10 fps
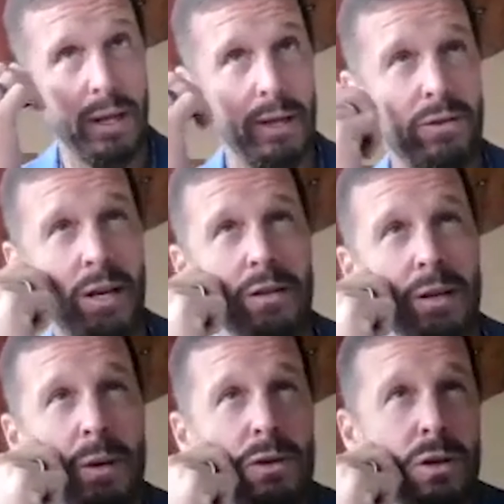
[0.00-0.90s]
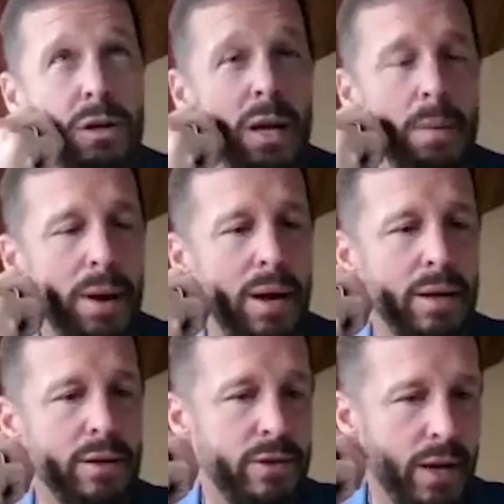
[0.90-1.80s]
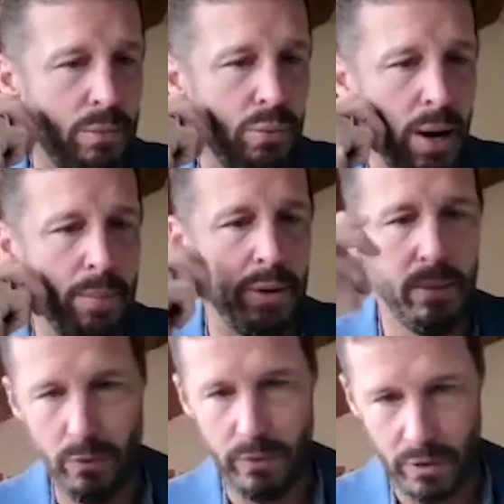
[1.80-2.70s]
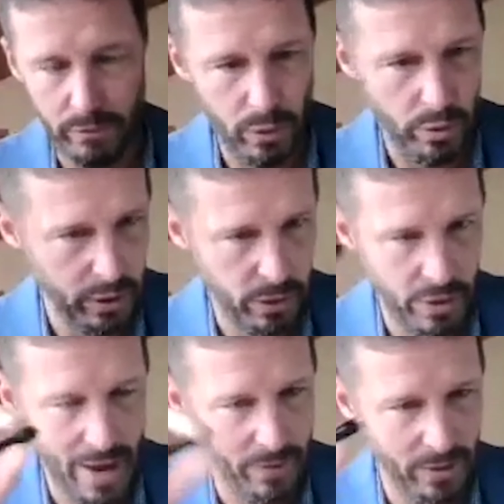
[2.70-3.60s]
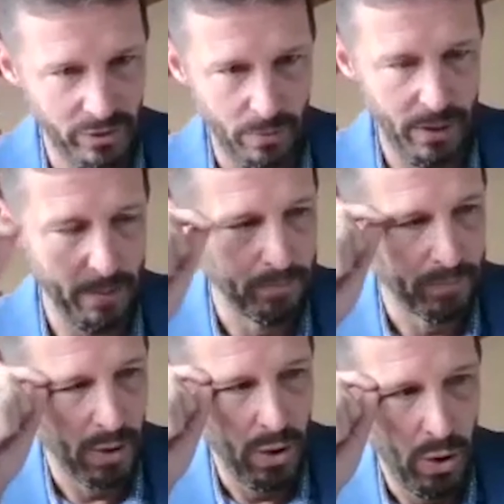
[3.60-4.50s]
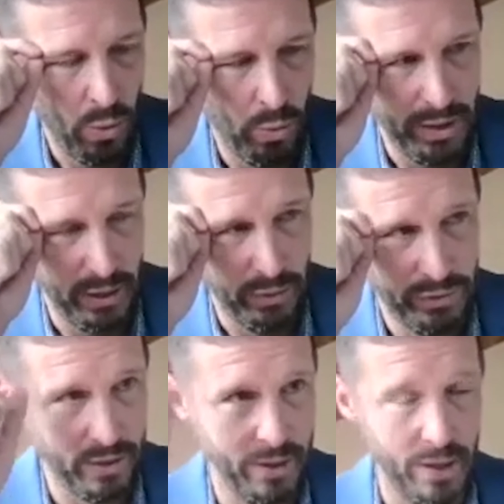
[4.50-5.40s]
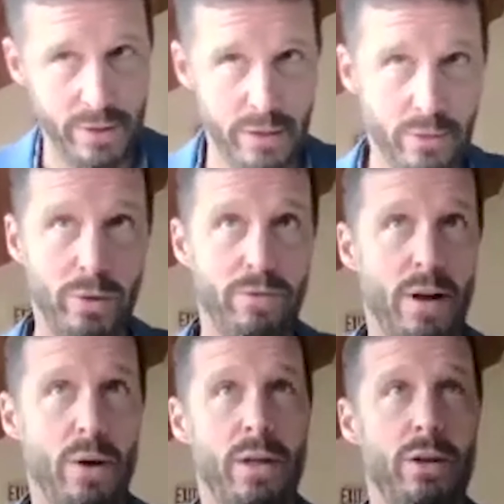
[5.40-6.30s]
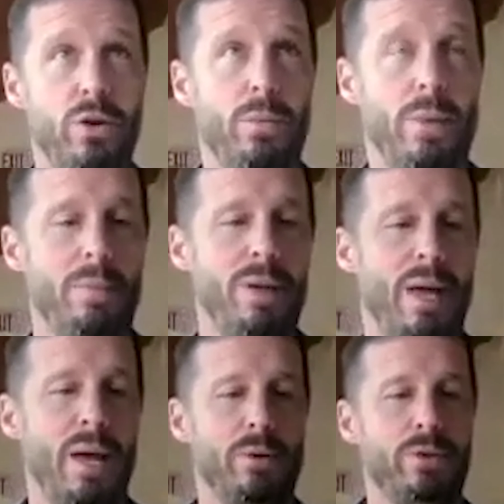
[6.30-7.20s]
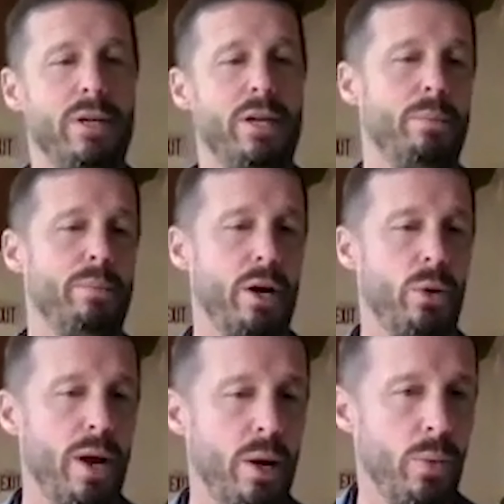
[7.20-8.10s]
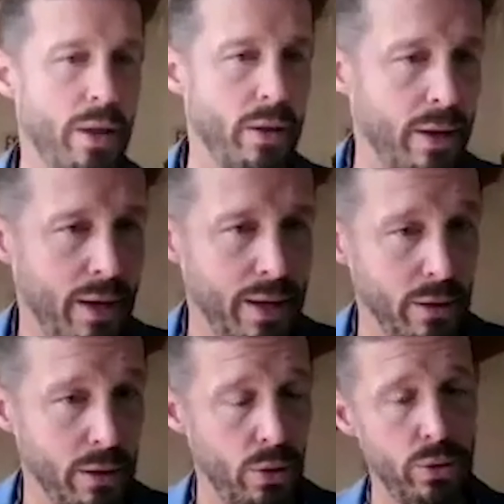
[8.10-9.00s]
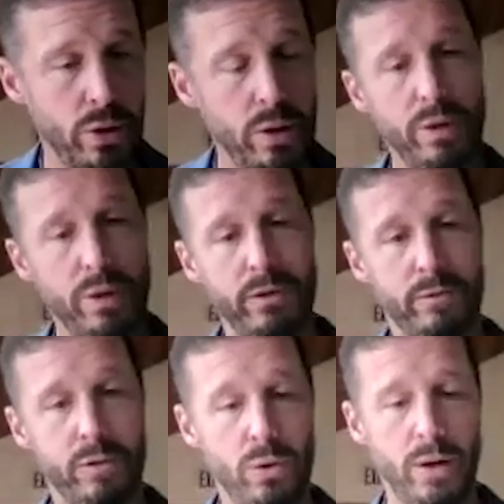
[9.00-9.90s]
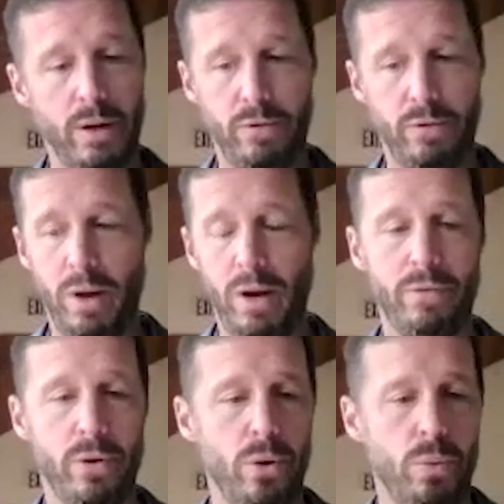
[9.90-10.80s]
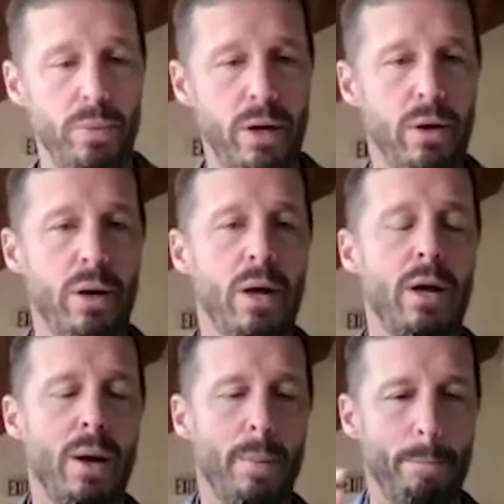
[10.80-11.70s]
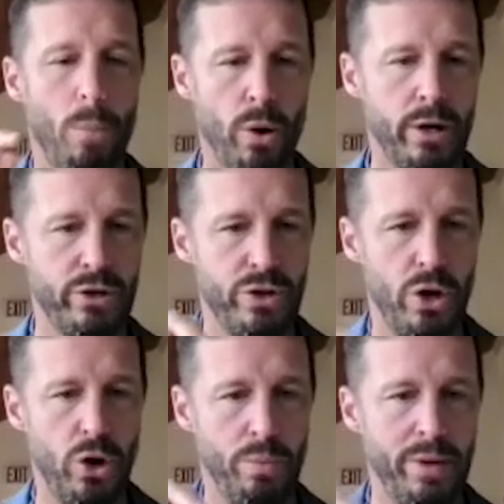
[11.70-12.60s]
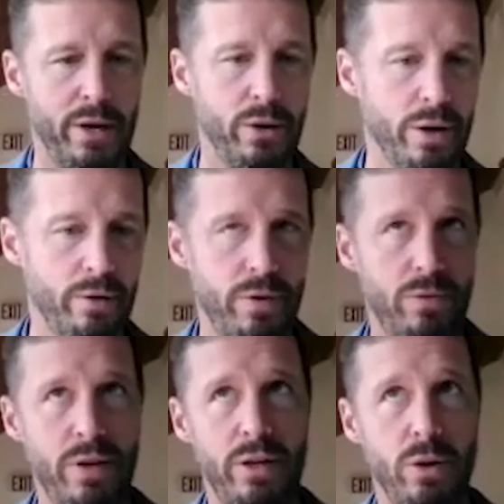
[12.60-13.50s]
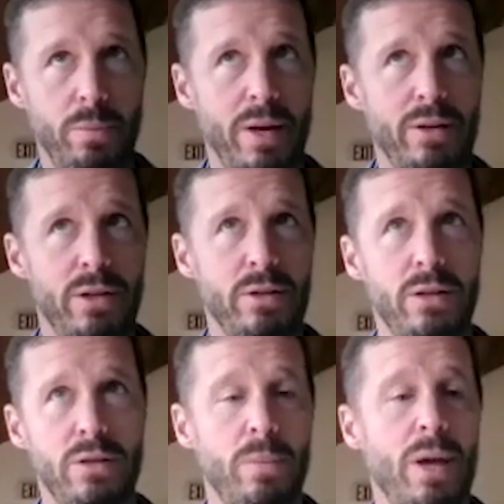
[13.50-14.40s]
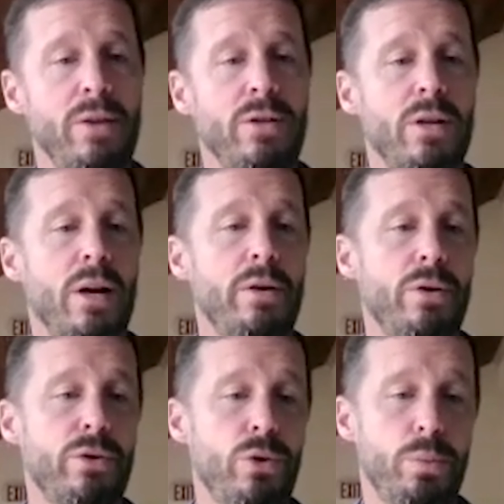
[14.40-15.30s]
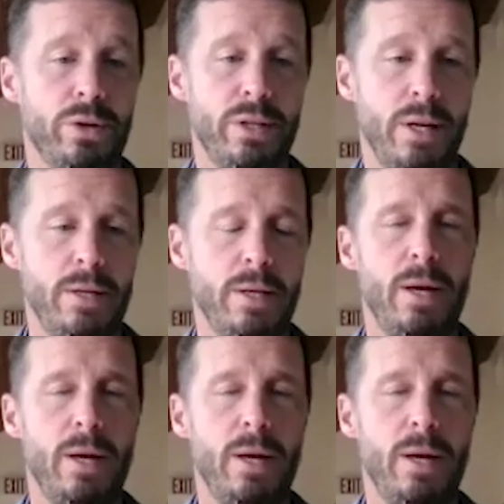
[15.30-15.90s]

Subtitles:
let's say somebody's looking at buying a second property, moving to Florida or having something. One of the interesting things is we found that you might be able to get a better rate rather than getting a loan on the place in Florida. If you paid off your home here, mortgage the home here on a 15-year basis, in some cases under 2%,